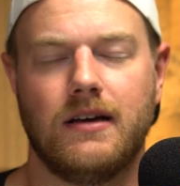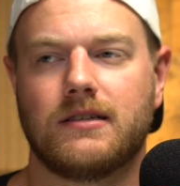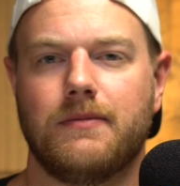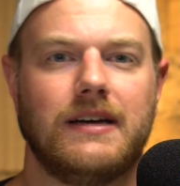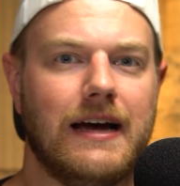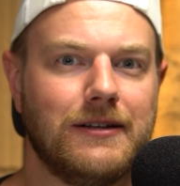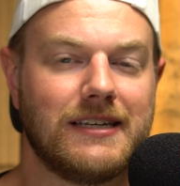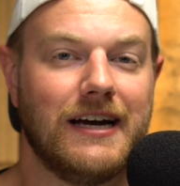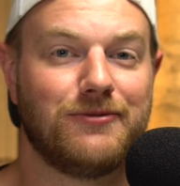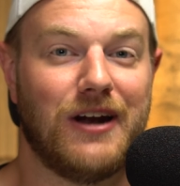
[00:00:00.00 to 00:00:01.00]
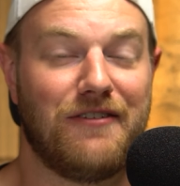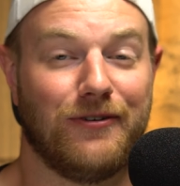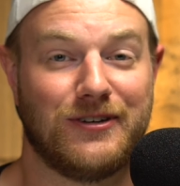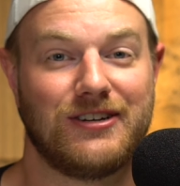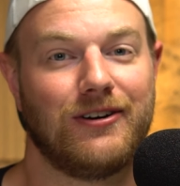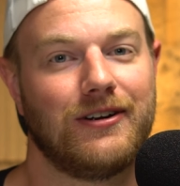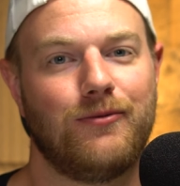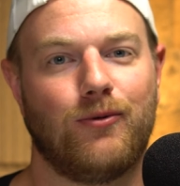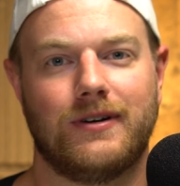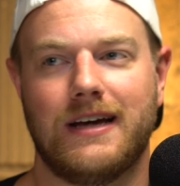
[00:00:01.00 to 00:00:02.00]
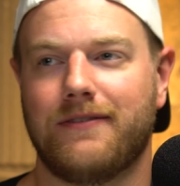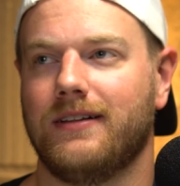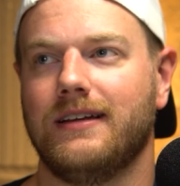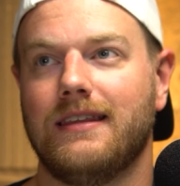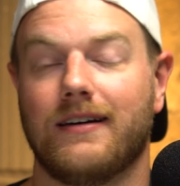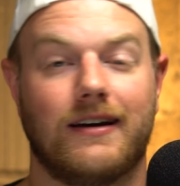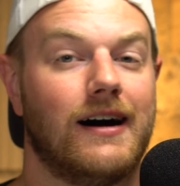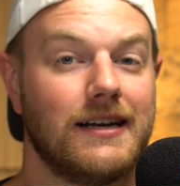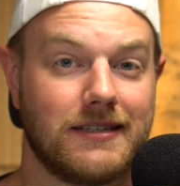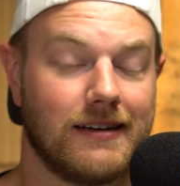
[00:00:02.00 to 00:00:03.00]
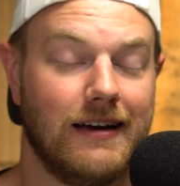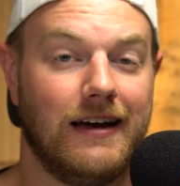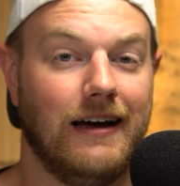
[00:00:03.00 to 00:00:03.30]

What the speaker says: Some of the downsides when I first started were definitely the cost.